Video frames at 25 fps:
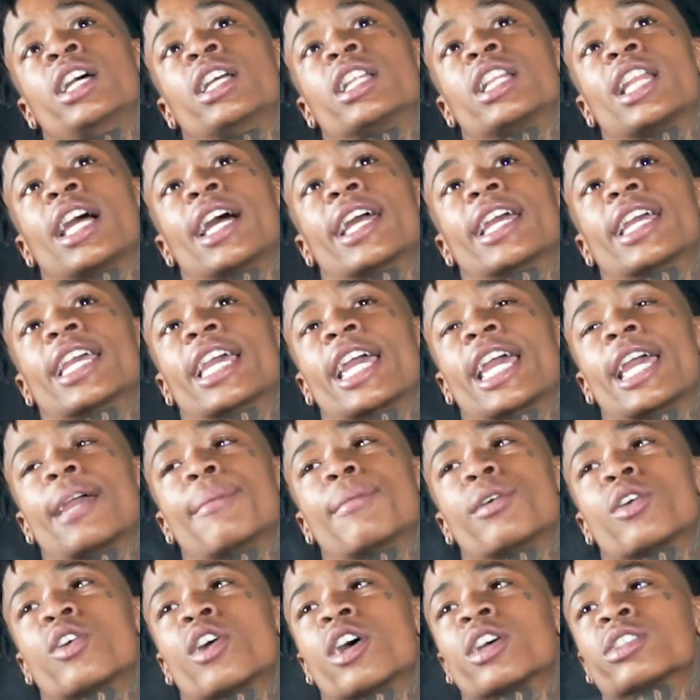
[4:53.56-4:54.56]
like,
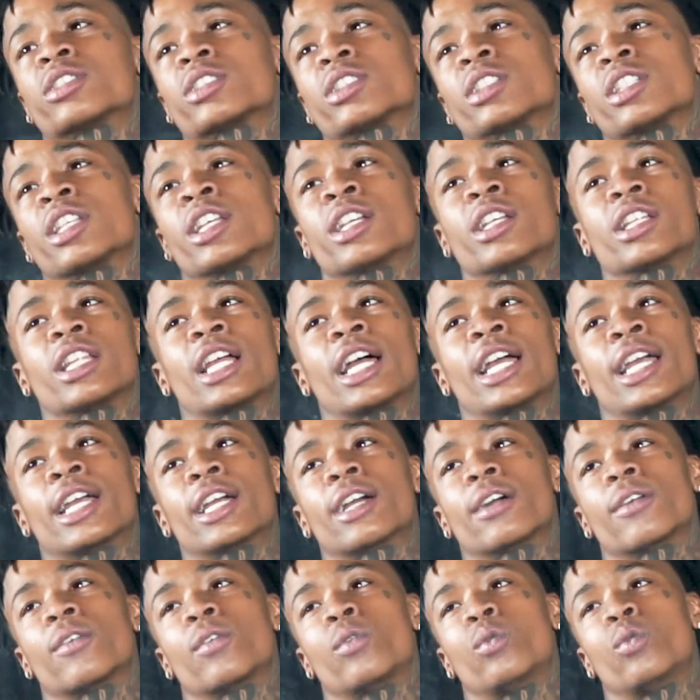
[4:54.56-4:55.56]
came across a nigga, like,
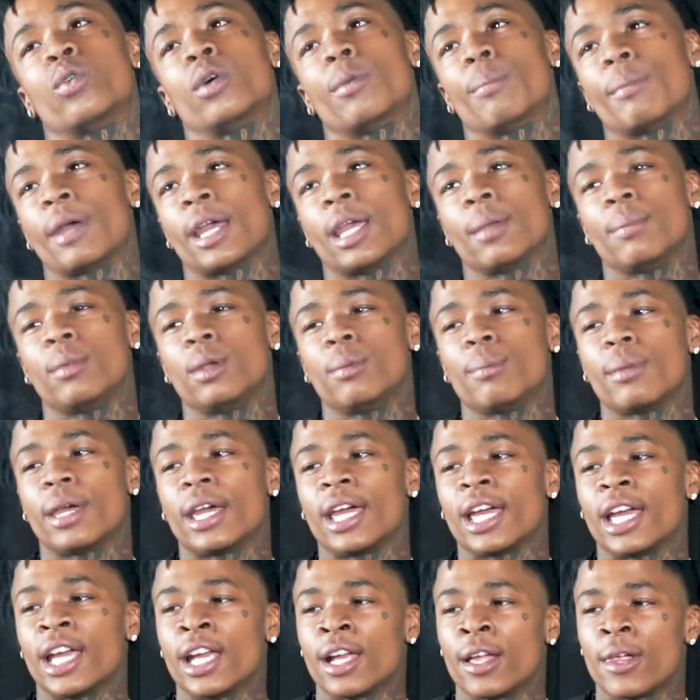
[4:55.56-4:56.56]
what made me
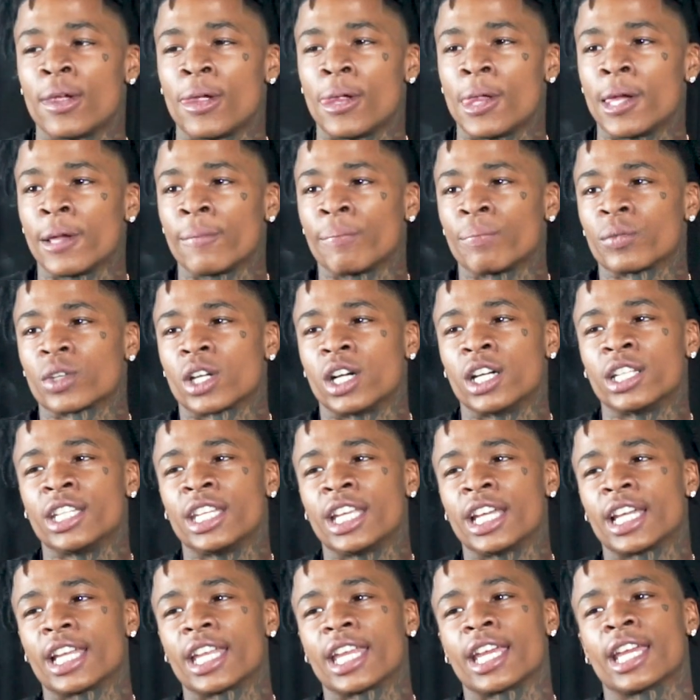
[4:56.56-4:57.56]
mad, a
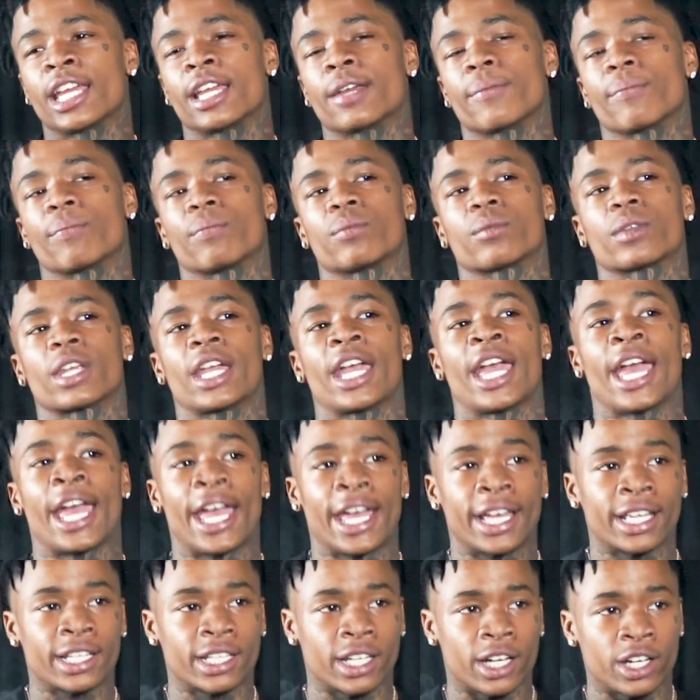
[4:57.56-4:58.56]
nigga that
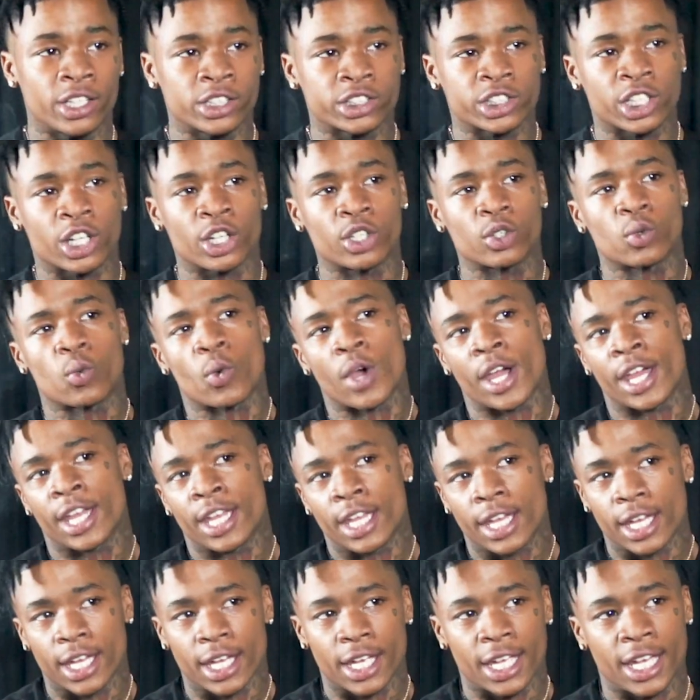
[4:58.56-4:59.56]
act a certain
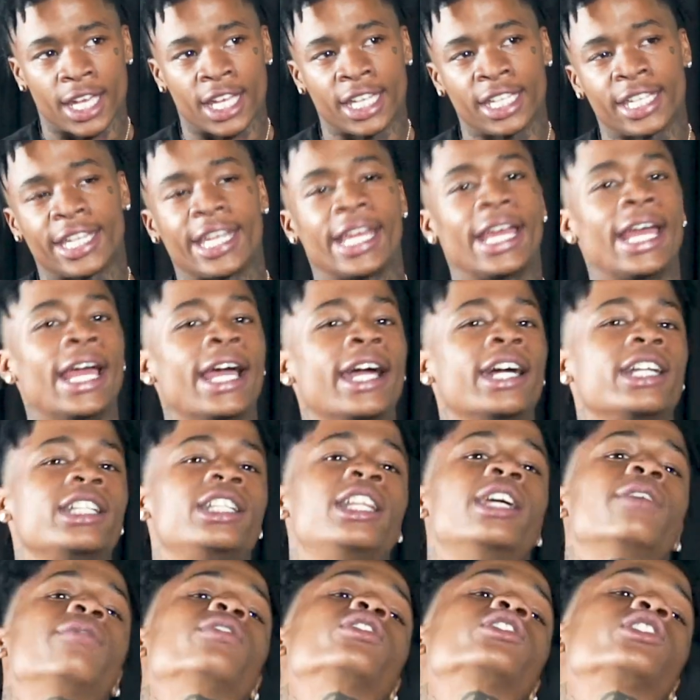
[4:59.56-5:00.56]
way, and then act a
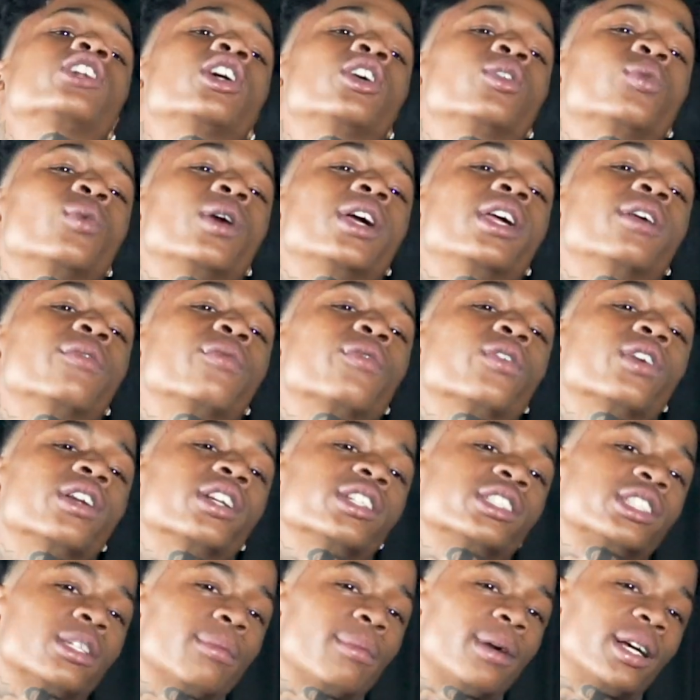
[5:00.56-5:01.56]
different certain way in front
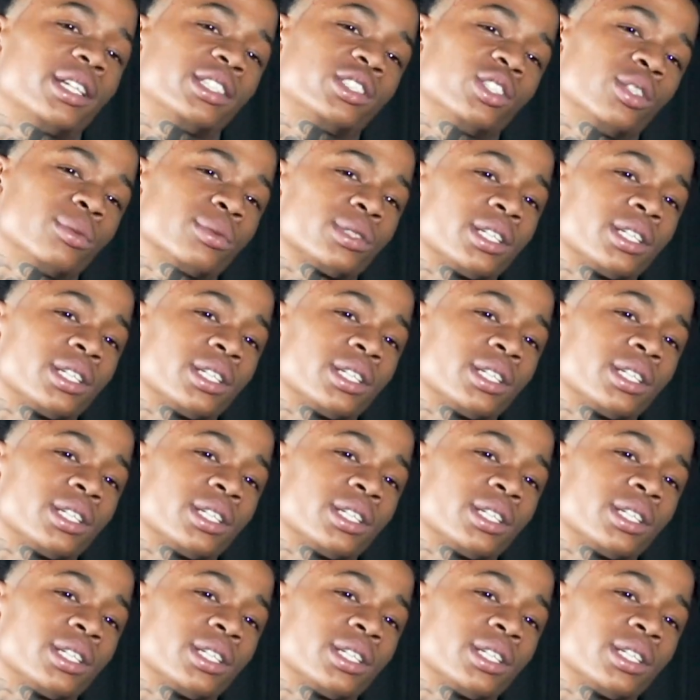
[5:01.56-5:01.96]
of somebody. See what I'm